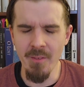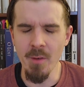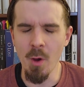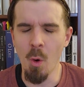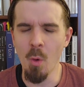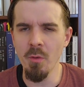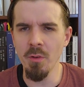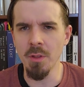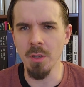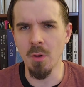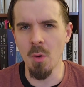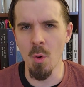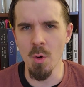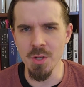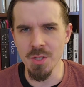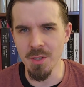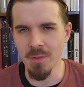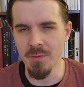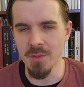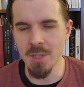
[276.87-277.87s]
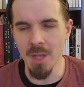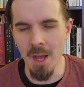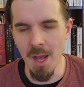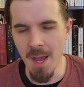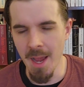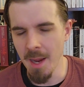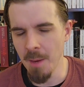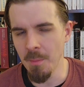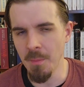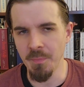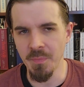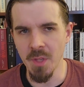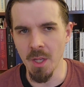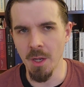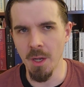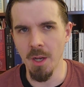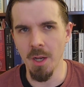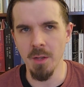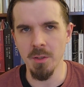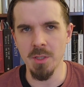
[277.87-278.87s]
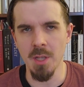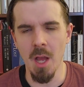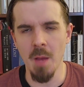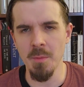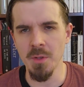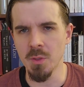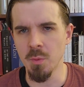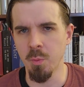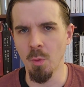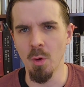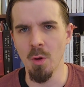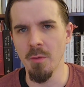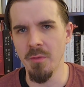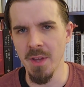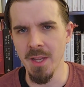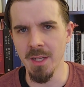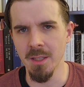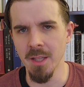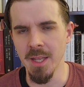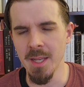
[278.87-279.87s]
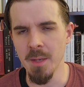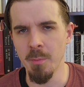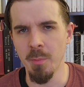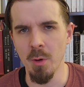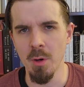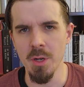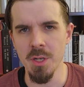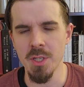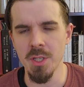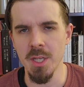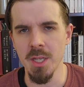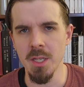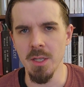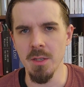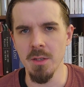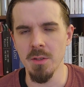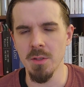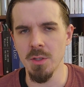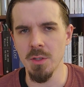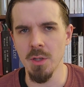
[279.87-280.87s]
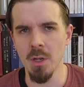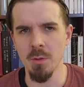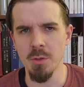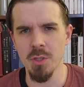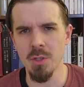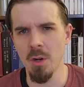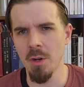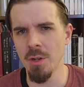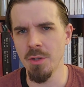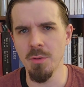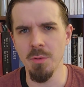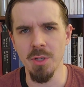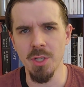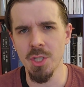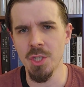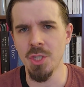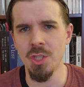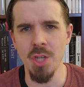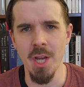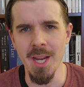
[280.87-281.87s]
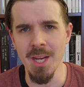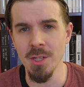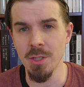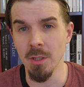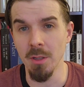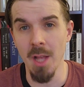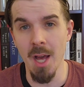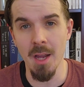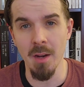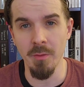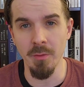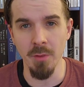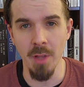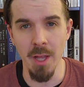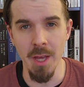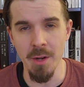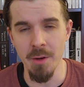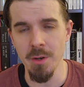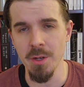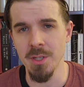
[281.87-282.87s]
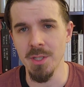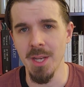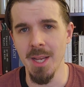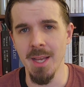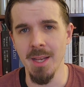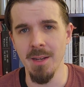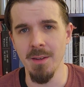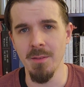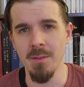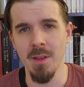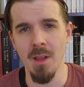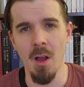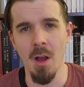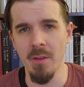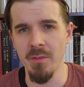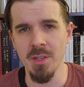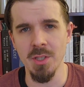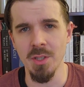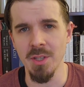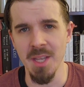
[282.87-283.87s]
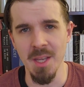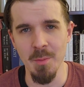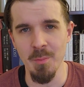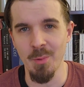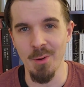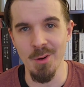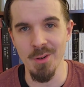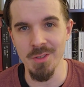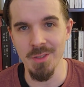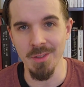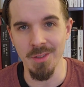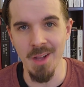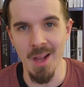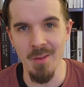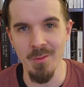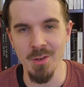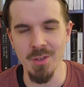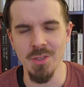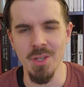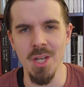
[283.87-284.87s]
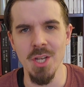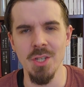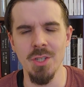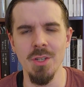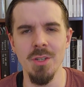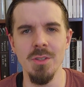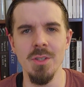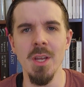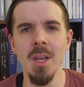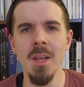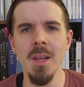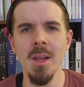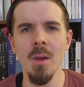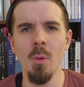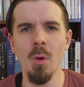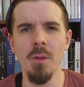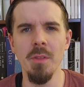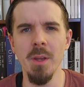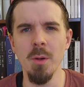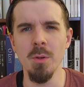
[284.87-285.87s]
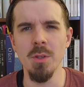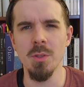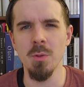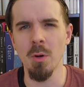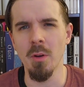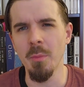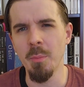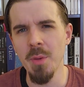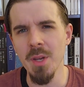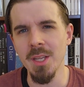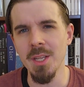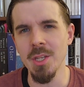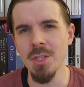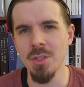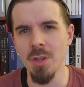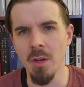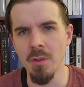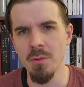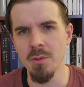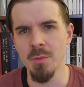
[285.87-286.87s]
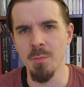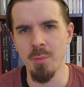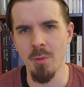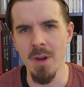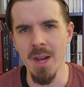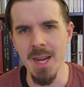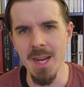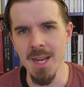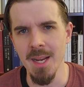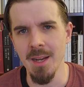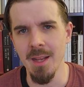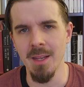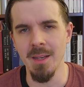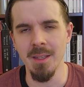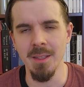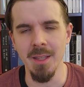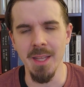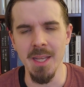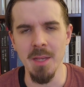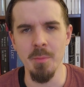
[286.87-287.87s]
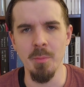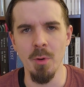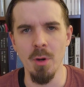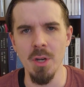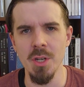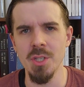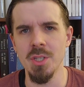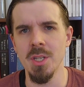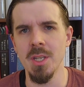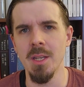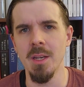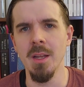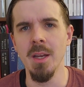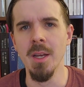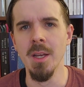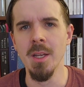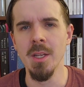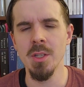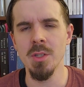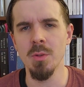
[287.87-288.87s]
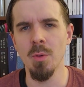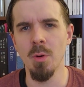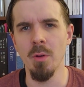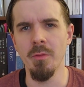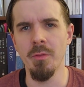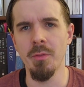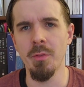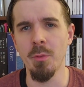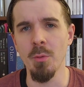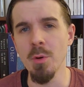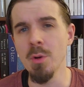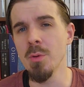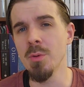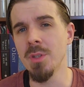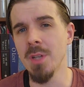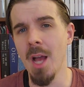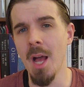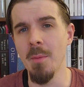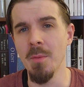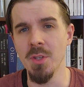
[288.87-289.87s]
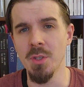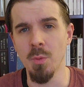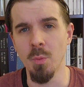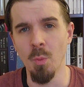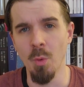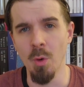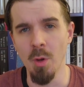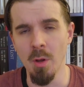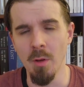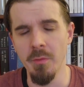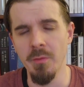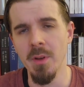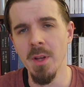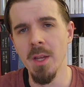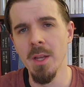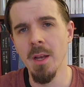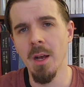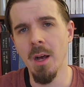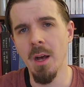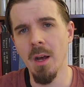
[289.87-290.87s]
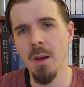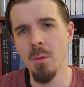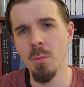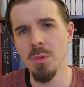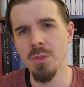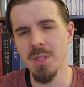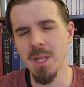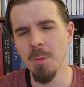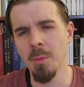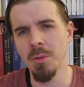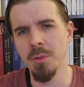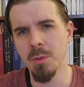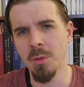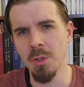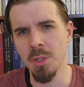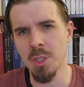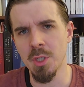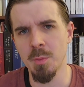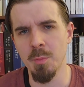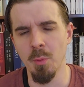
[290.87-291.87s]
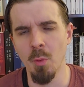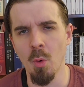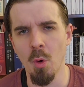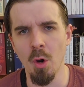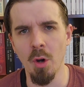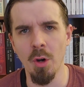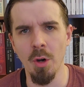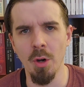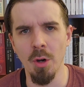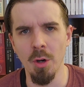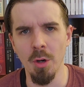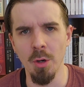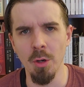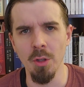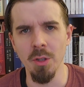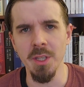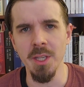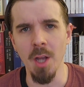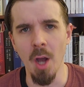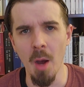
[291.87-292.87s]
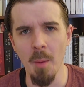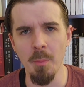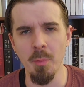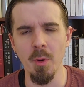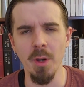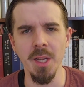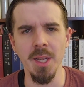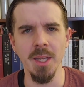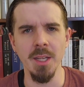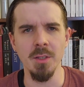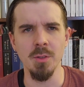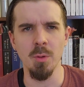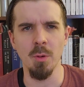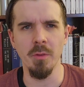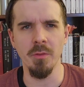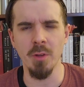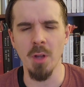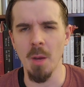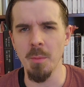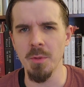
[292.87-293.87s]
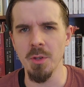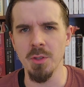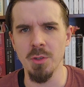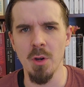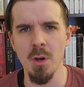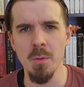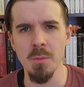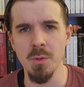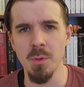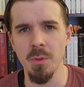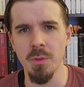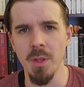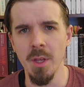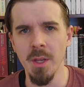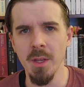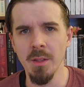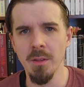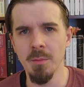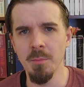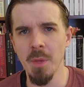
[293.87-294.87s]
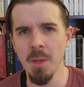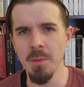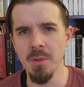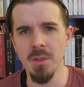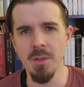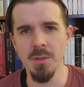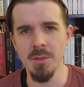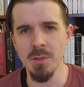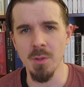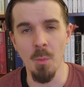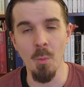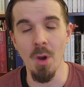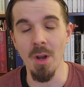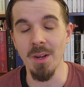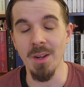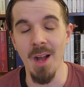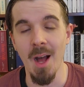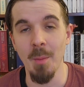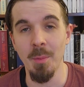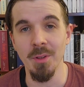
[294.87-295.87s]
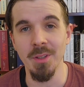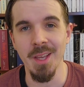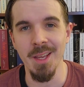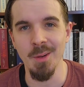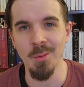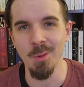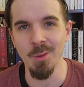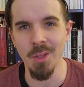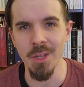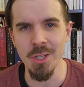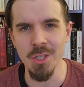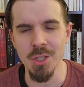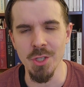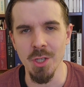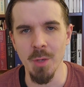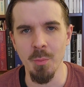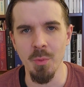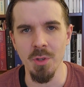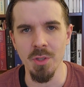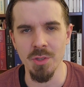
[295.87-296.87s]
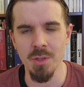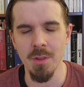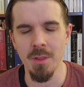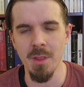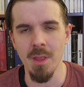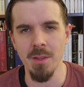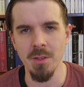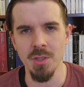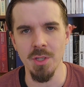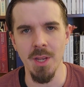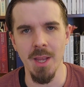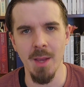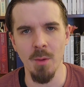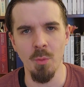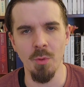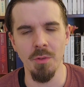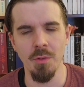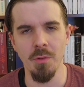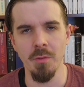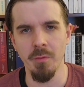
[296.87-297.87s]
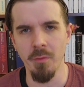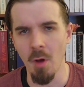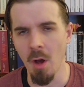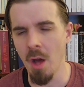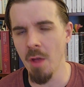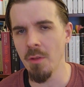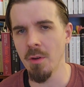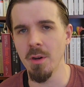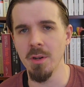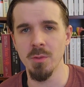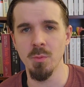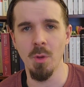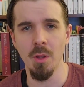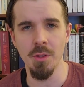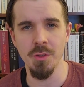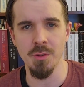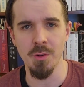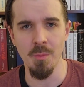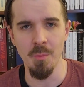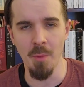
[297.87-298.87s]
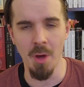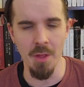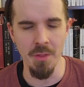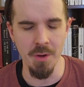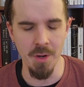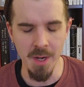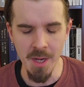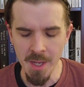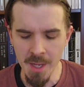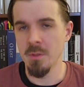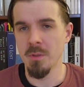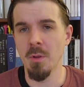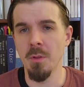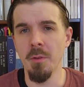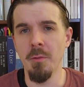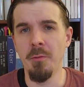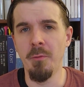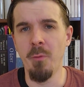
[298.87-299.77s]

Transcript: over the course of time, Thomas Wolfe and Aline Bernstein, started to exchange a lot of letters and obviously in-person conversations where they would sort of pick each other's brain. And Aline Bernstein, sort of through Thomas Wolfe, was able to explore her early upbringing and sort of come to terms with maybe the somewhat complicated relationship that she had with her father as well as her mother. So the